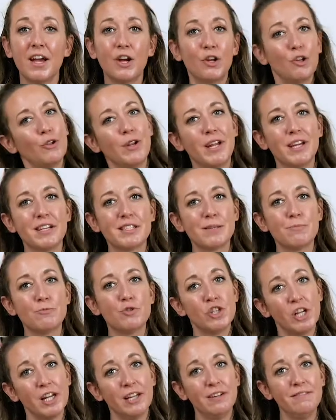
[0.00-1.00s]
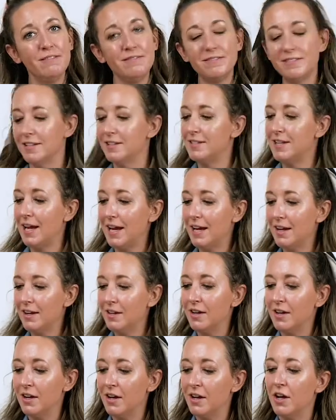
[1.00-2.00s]
including some gin.
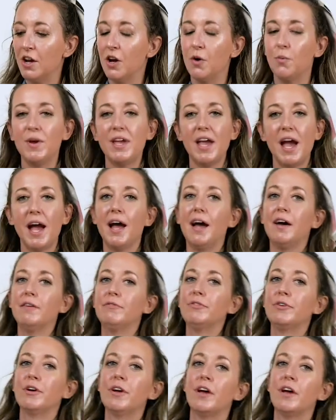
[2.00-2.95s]
Today, we have